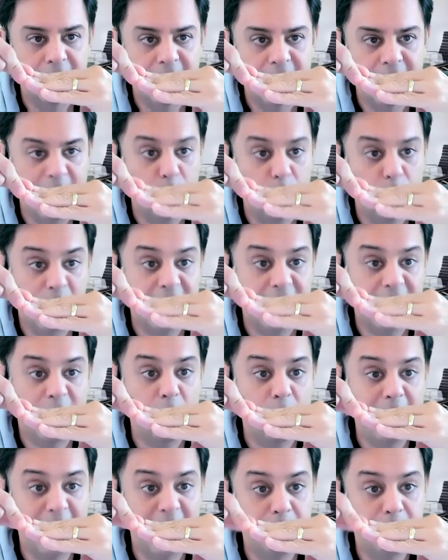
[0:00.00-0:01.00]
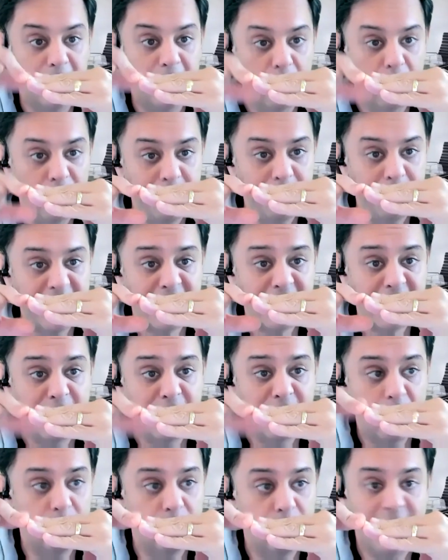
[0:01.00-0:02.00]
Now, okay. will they go back below the
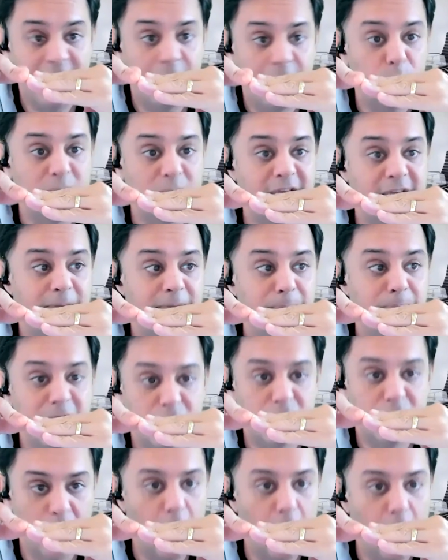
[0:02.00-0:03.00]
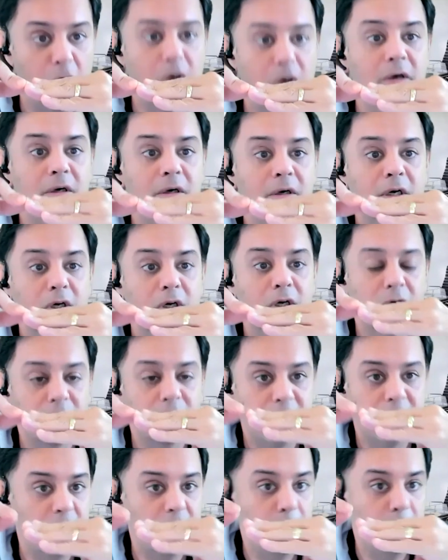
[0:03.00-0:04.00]
baseline? No, that was a bizarre,
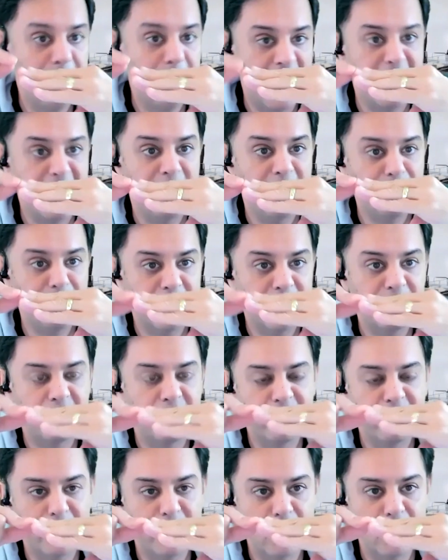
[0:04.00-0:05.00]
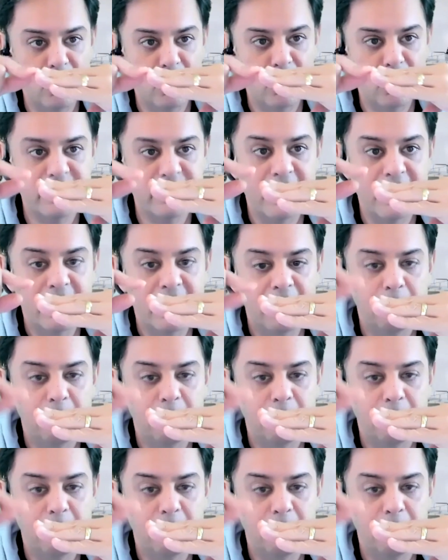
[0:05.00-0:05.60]
you know, pandemic driven occurrence.